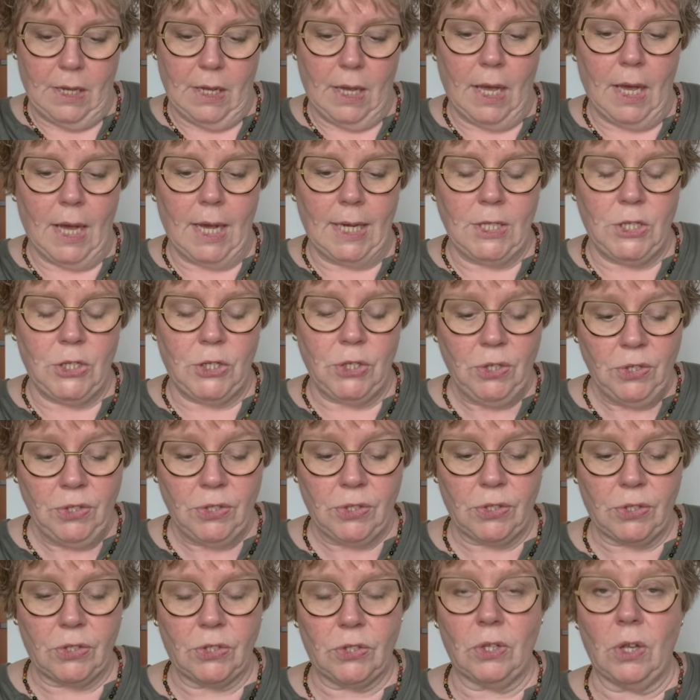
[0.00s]
I
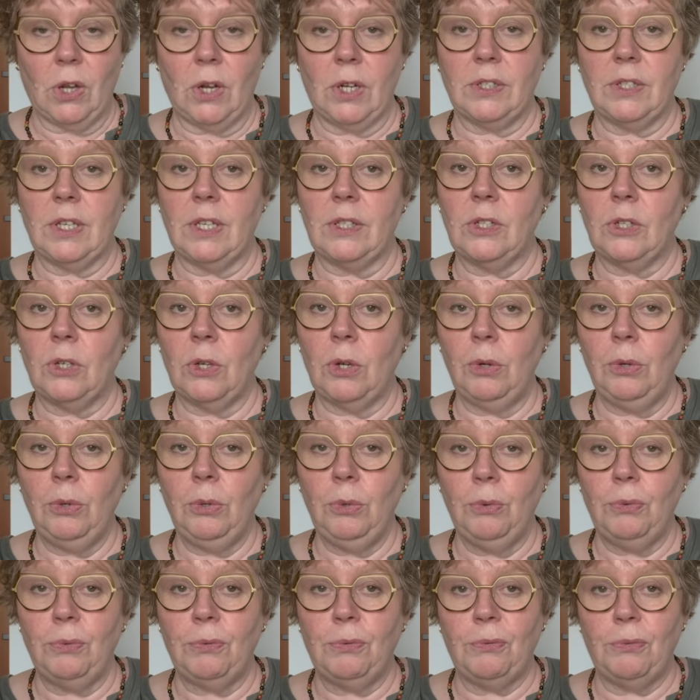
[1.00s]
just started
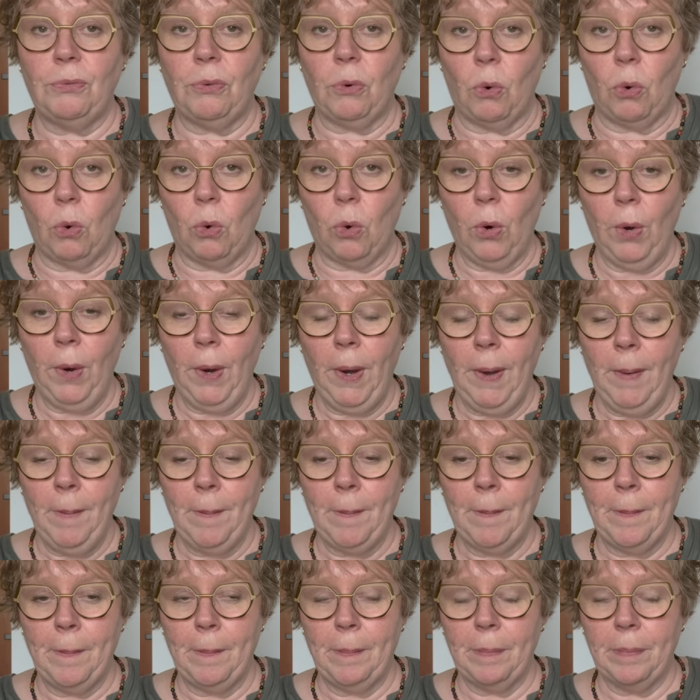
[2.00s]
clue 4,
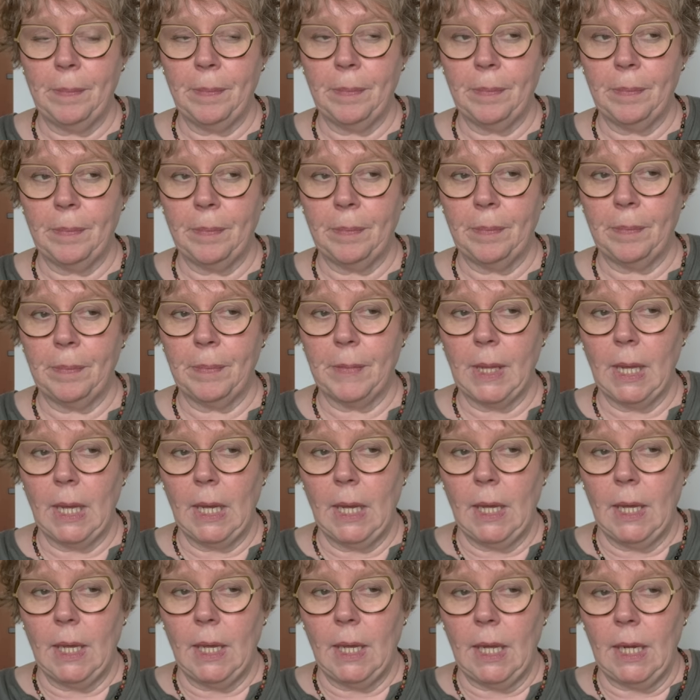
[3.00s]

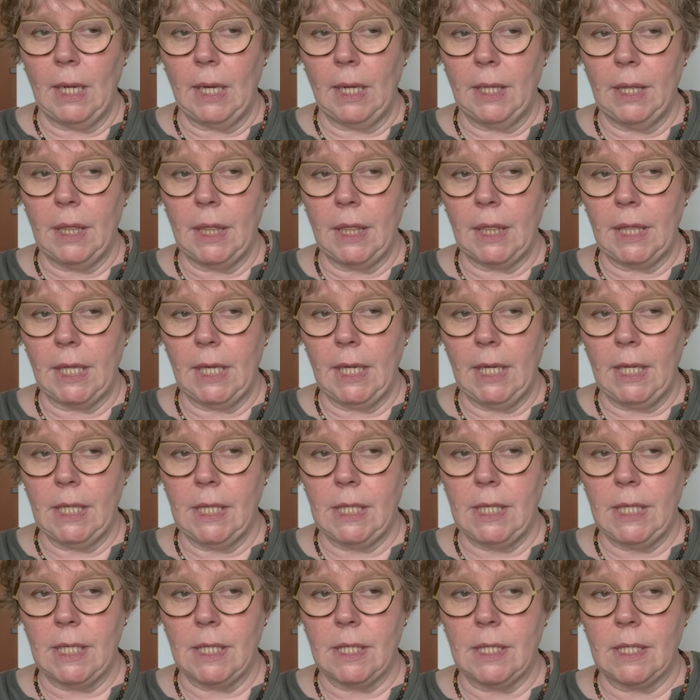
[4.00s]
and I think
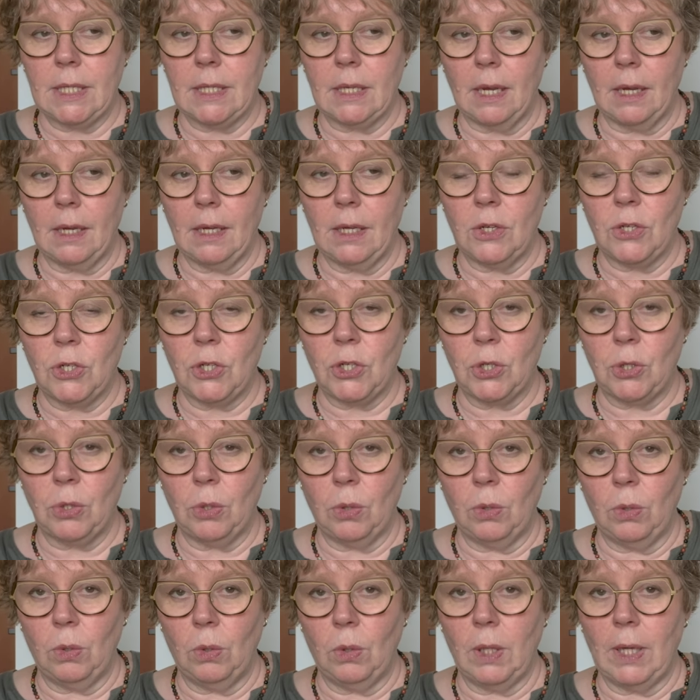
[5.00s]
the entire
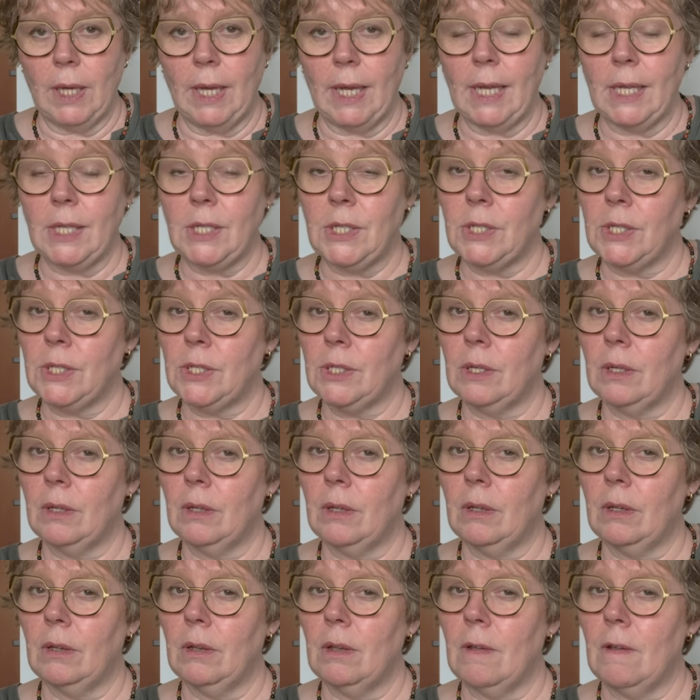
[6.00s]
shawl has
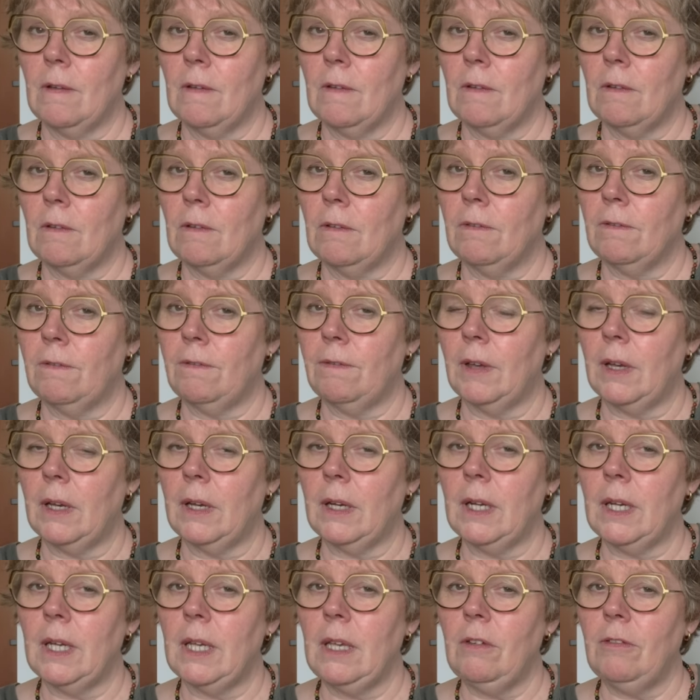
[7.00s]

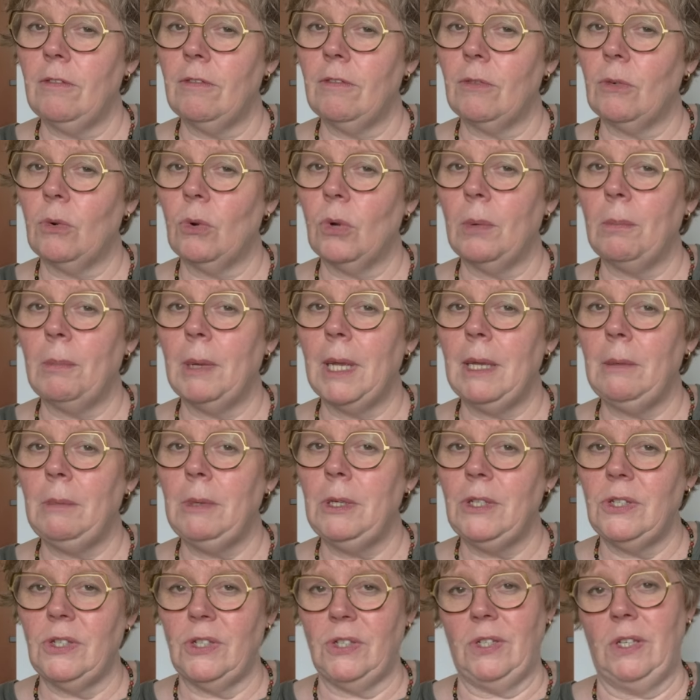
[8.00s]
5 or
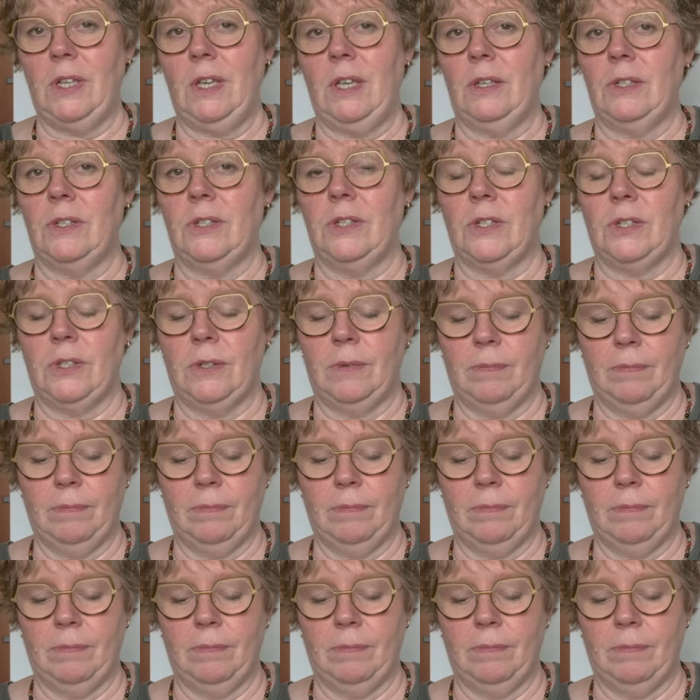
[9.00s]
maybe 6.